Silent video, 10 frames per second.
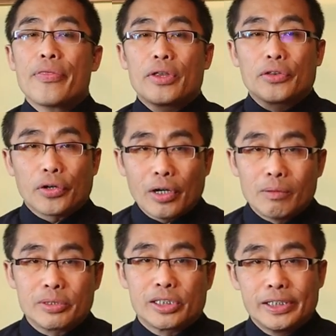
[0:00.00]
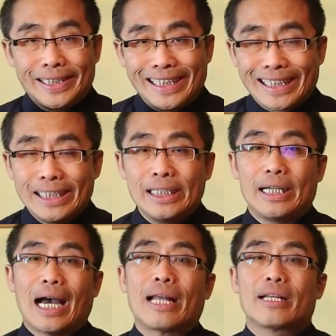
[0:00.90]
the terms Xing
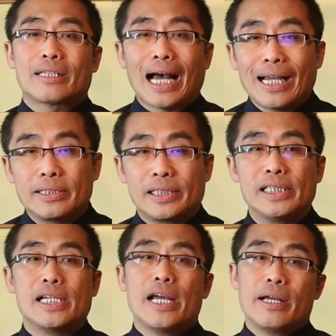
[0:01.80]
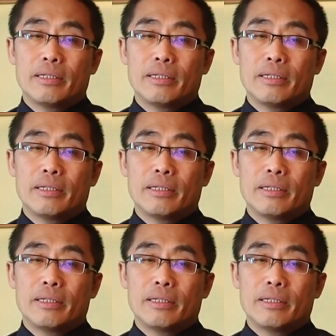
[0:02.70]
Yi and Tai Chi